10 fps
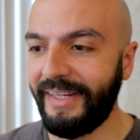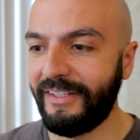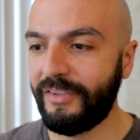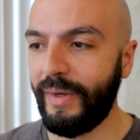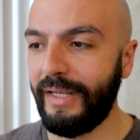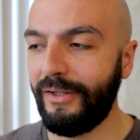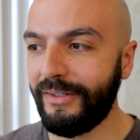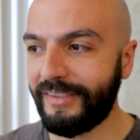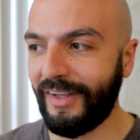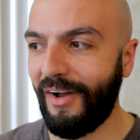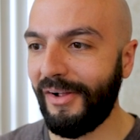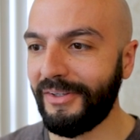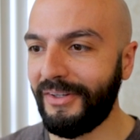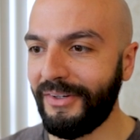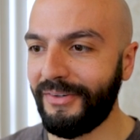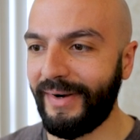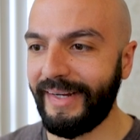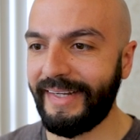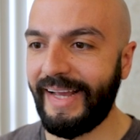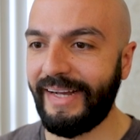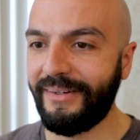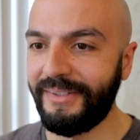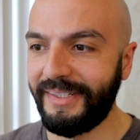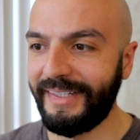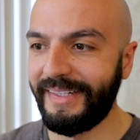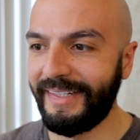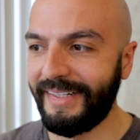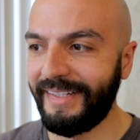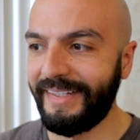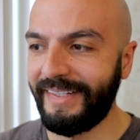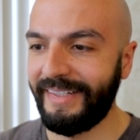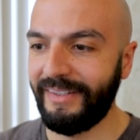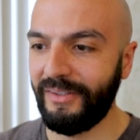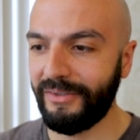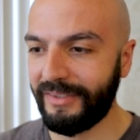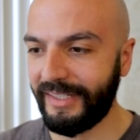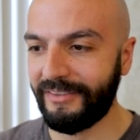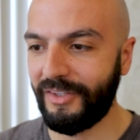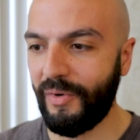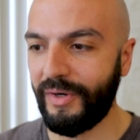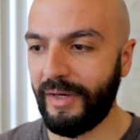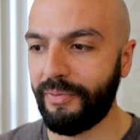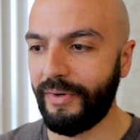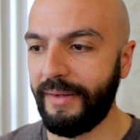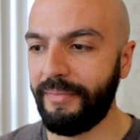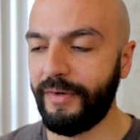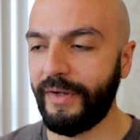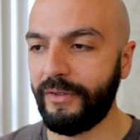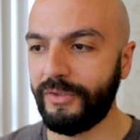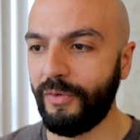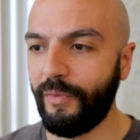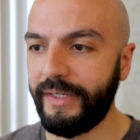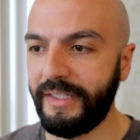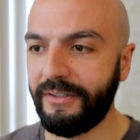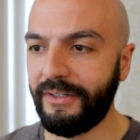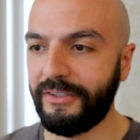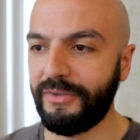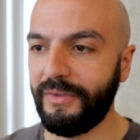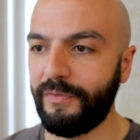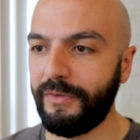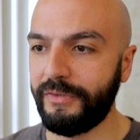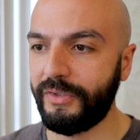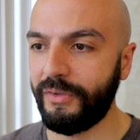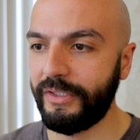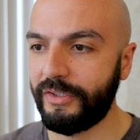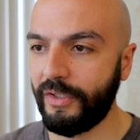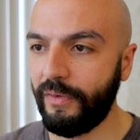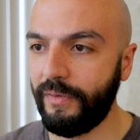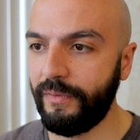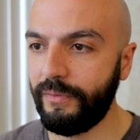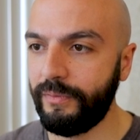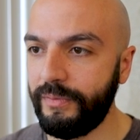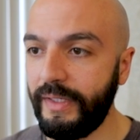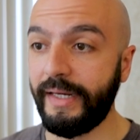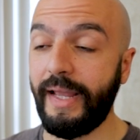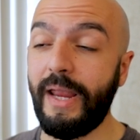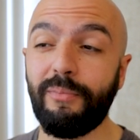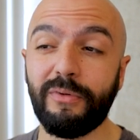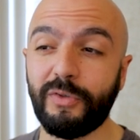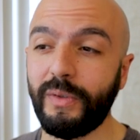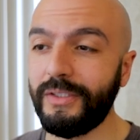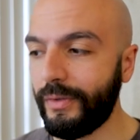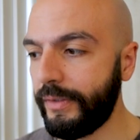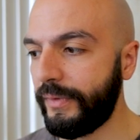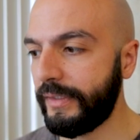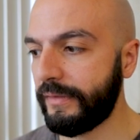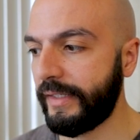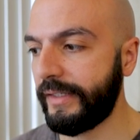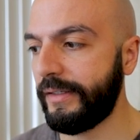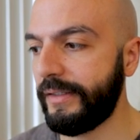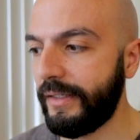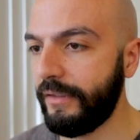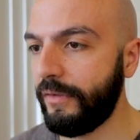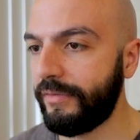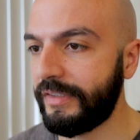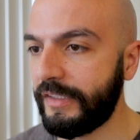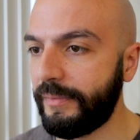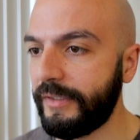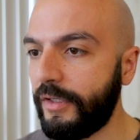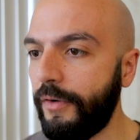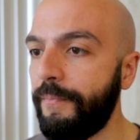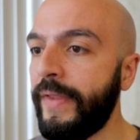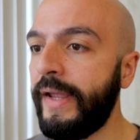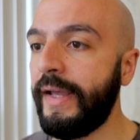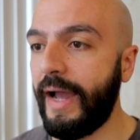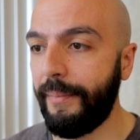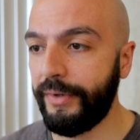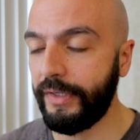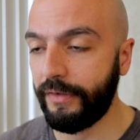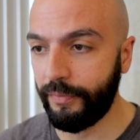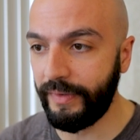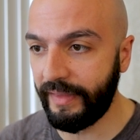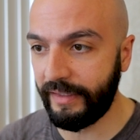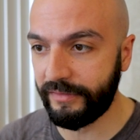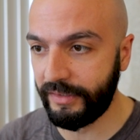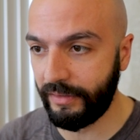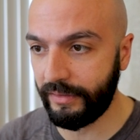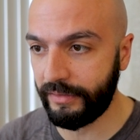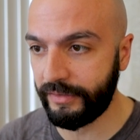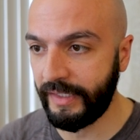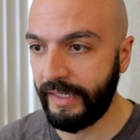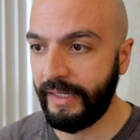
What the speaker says: So it looks all good right now. Looks like it's going up, right? But if I go to 1 year, I'll show you the full story. So yeah, April 2021, like a little over 6 months ago, I put in $3,000.